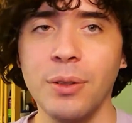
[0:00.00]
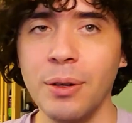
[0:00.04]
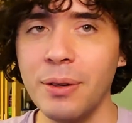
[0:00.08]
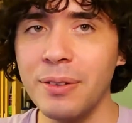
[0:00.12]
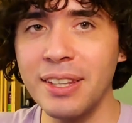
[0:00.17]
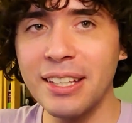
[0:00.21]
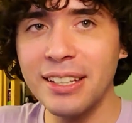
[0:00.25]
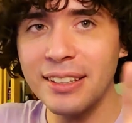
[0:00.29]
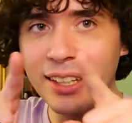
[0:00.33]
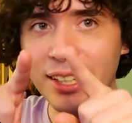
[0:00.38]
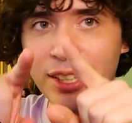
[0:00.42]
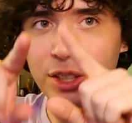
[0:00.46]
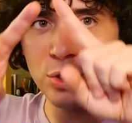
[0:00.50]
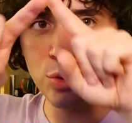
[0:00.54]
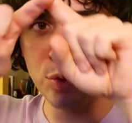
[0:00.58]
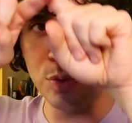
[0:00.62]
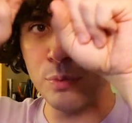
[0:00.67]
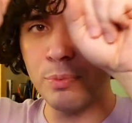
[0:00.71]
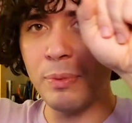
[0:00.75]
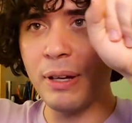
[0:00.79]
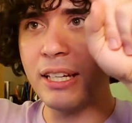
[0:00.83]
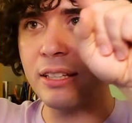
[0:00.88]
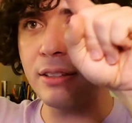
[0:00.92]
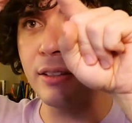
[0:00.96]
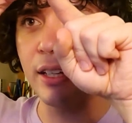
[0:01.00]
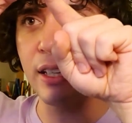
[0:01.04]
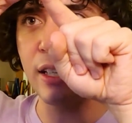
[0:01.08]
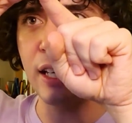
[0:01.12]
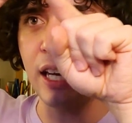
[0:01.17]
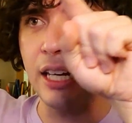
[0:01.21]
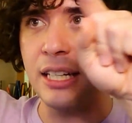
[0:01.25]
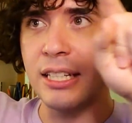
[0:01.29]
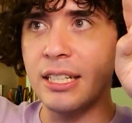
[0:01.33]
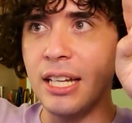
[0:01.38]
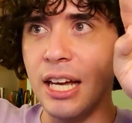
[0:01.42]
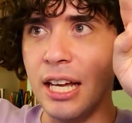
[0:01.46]
So I would think like you'd make like
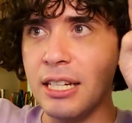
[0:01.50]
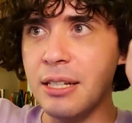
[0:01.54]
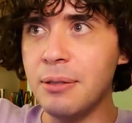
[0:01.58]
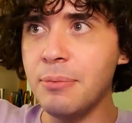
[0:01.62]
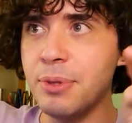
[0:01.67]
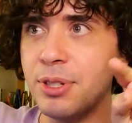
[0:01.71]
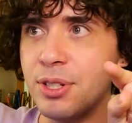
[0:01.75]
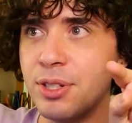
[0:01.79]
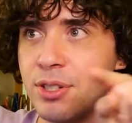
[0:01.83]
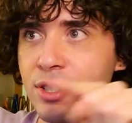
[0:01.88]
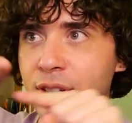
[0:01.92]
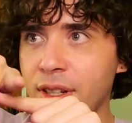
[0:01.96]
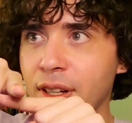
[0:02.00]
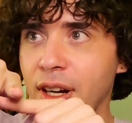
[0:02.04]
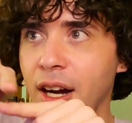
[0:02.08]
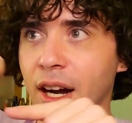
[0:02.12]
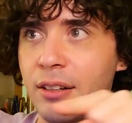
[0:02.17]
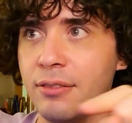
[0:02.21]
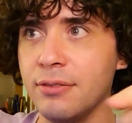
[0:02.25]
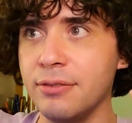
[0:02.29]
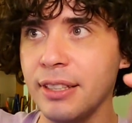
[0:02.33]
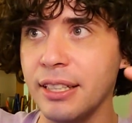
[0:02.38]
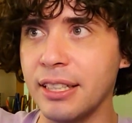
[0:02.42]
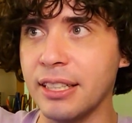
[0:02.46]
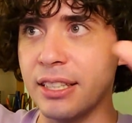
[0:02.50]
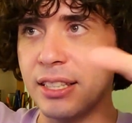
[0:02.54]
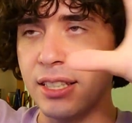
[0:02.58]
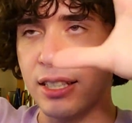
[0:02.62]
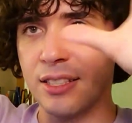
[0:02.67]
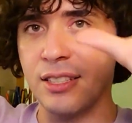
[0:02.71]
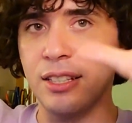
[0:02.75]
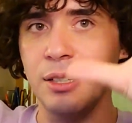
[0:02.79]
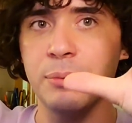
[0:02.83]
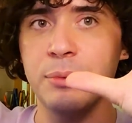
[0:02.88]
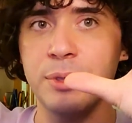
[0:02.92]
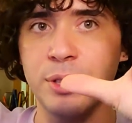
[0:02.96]
an image of like
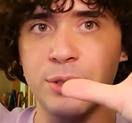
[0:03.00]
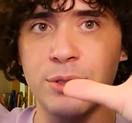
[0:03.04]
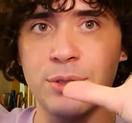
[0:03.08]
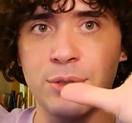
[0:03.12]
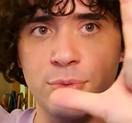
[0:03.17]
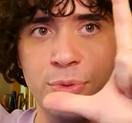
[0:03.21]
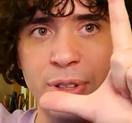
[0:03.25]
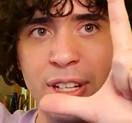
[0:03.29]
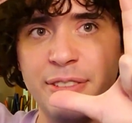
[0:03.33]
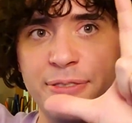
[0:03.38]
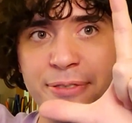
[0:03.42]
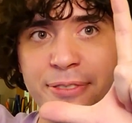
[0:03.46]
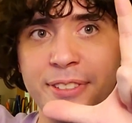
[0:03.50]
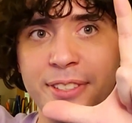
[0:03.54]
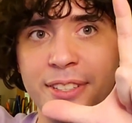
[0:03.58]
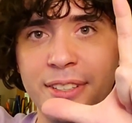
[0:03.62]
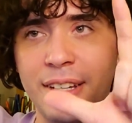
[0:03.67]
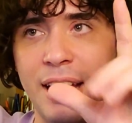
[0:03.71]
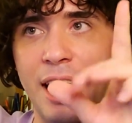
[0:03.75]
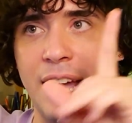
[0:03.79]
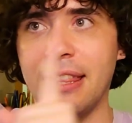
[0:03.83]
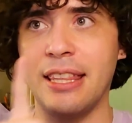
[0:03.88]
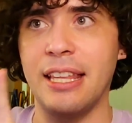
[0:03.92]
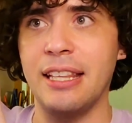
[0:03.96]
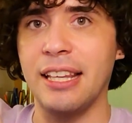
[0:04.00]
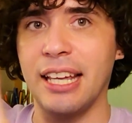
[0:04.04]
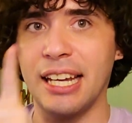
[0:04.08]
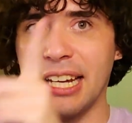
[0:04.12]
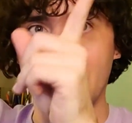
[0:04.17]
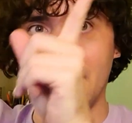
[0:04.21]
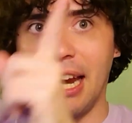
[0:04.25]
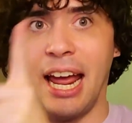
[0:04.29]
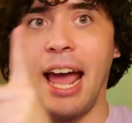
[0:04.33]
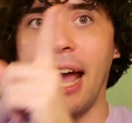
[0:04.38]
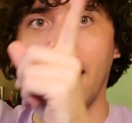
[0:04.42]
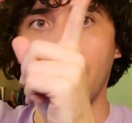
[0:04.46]
the summoner's rift and then
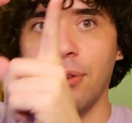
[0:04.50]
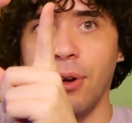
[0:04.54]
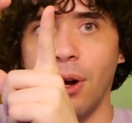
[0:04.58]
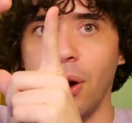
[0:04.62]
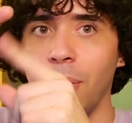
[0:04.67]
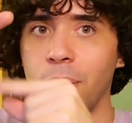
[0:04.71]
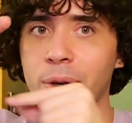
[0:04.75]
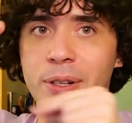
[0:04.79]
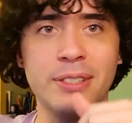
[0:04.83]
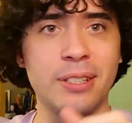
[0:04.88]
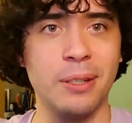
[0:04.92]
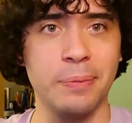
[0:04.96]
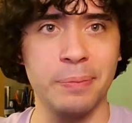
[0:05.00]
like an arrow or